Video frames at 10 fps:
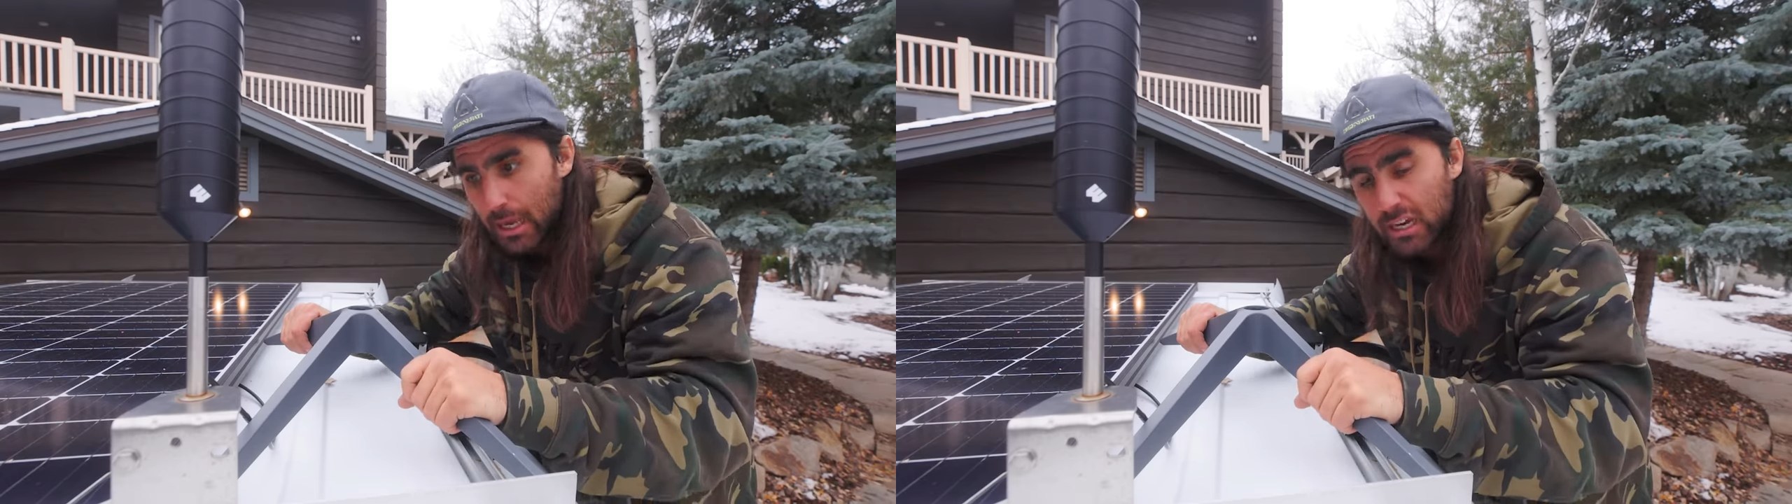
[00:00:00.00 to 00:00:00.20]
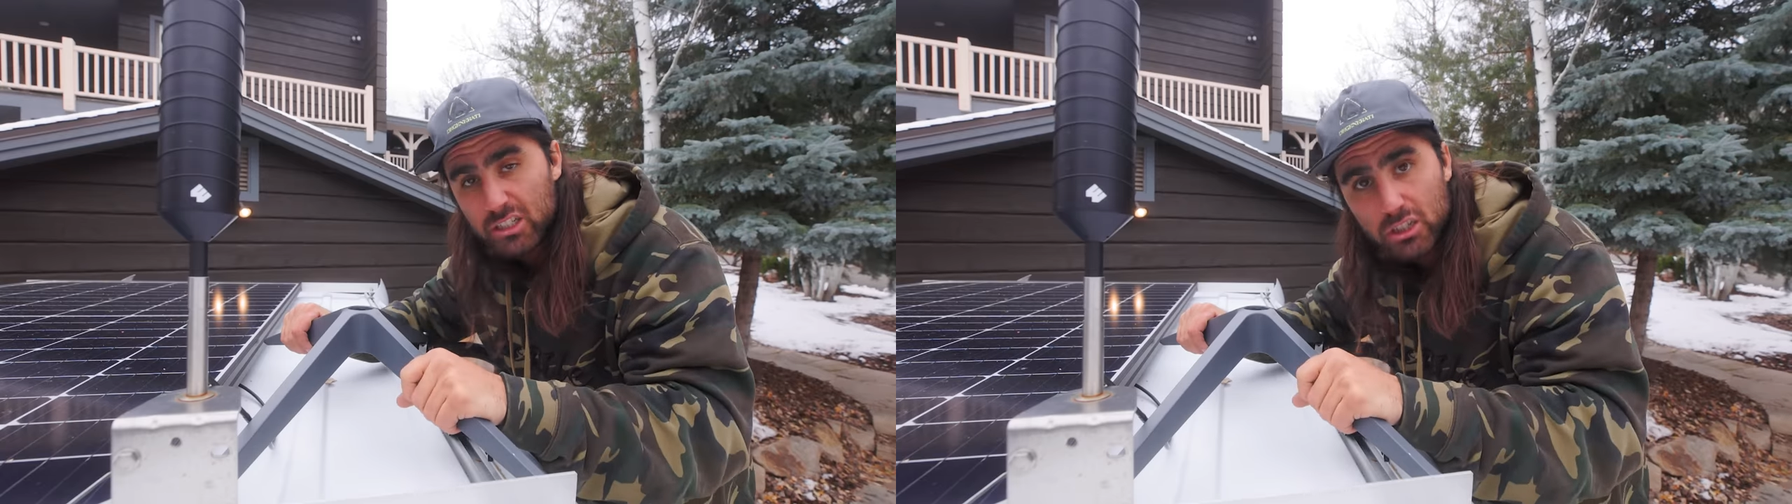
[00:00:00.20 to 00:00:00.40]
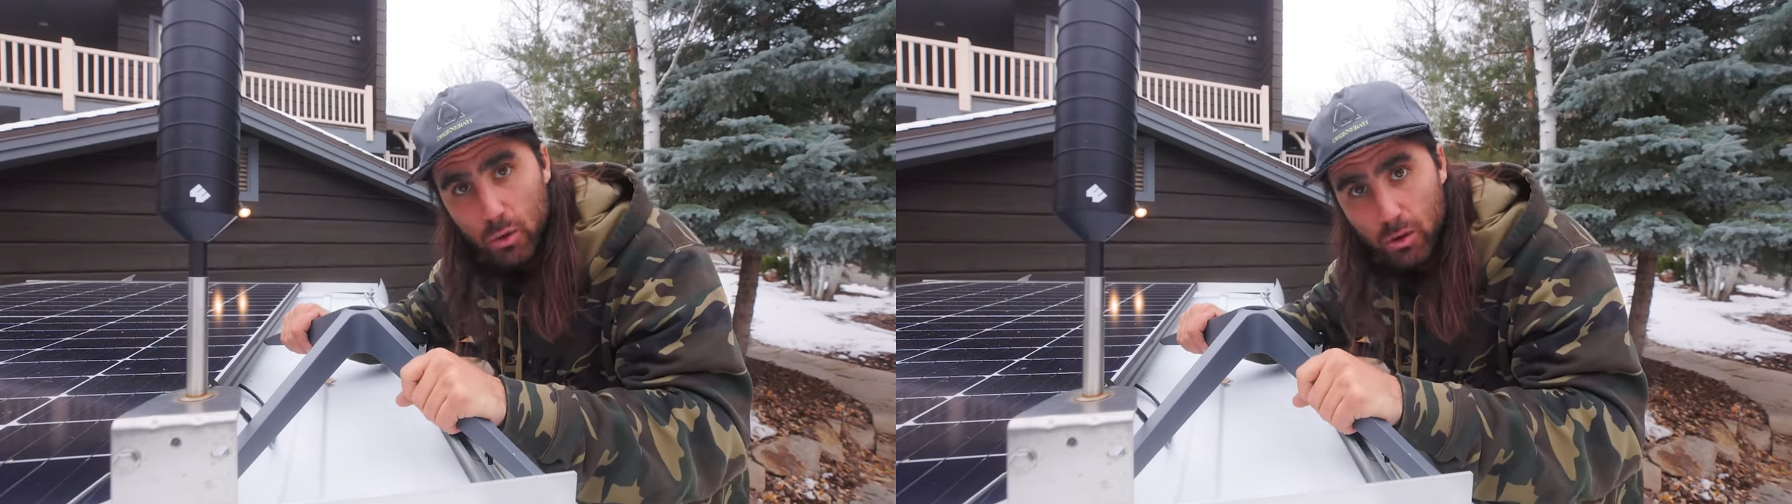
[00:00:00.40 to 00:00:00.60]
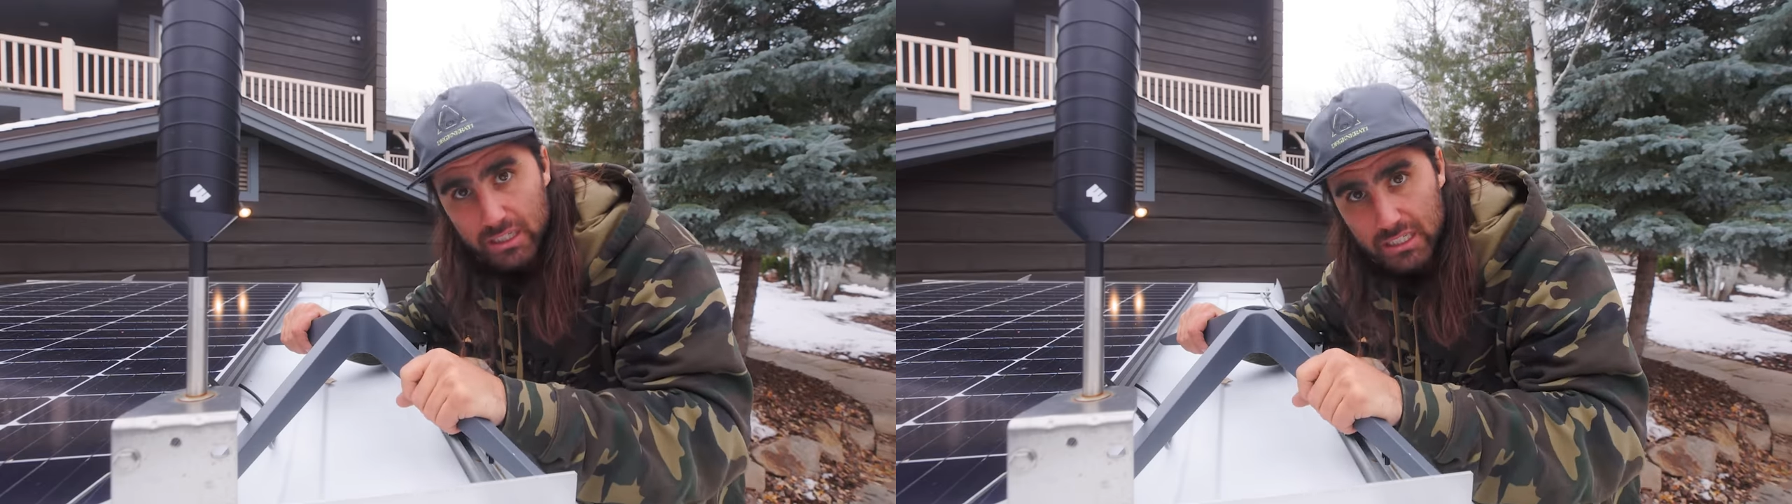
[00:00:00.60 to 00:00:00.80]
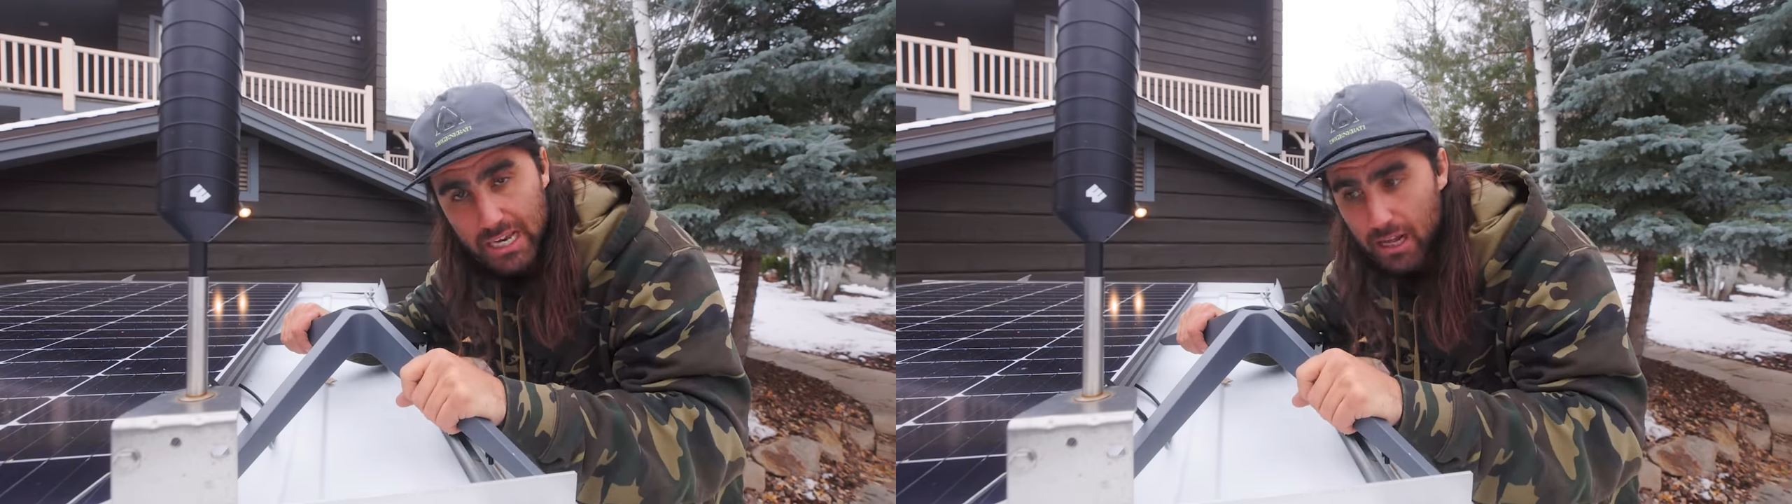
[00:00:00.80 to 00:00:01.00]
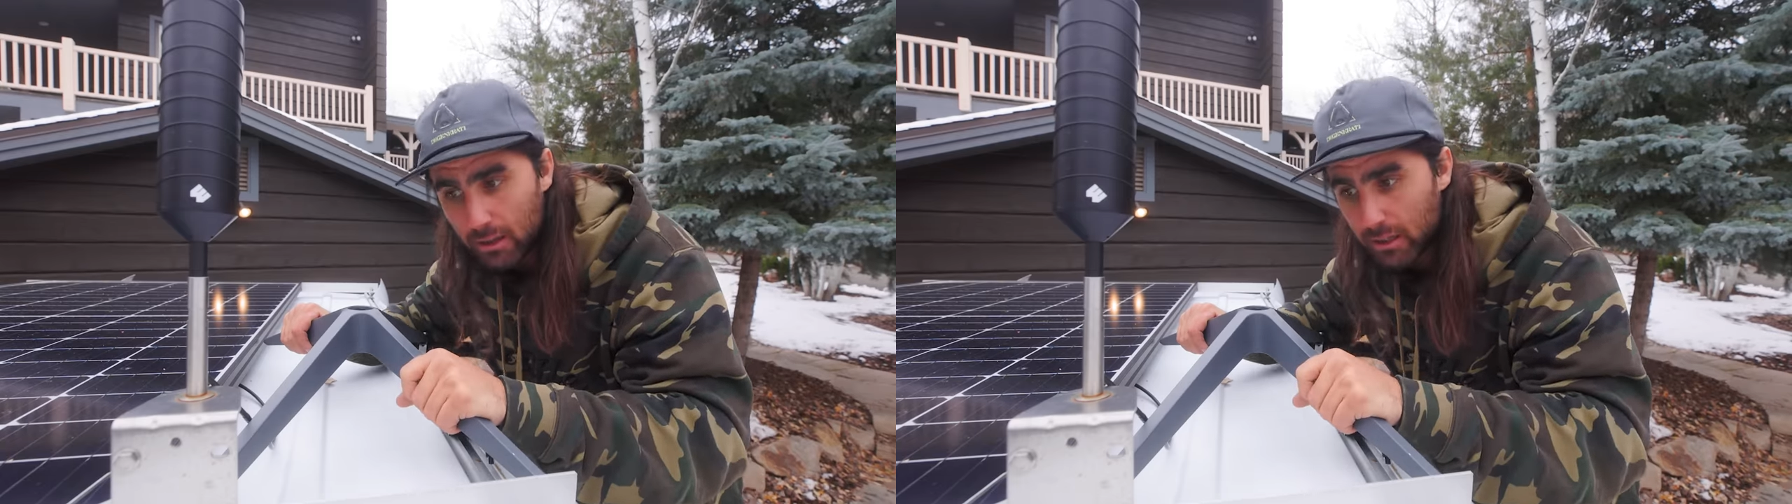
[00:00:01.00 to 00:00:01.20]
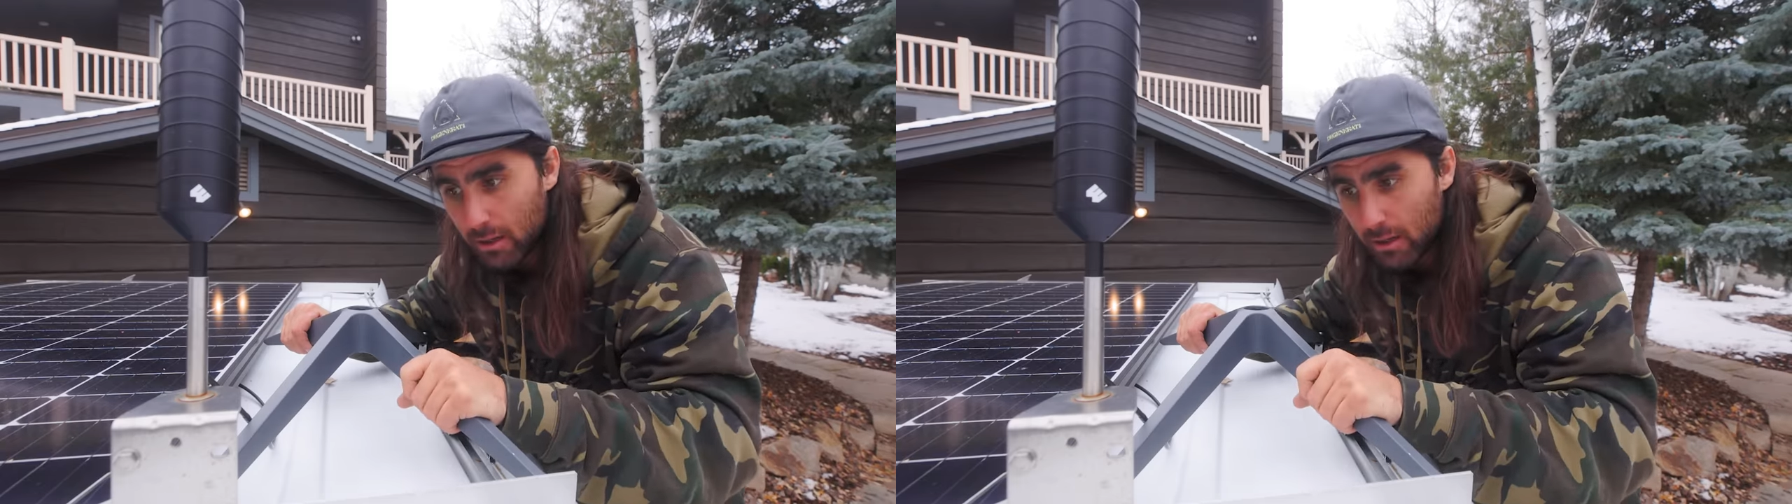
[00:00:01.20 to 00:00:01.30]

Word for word: It is totally solid.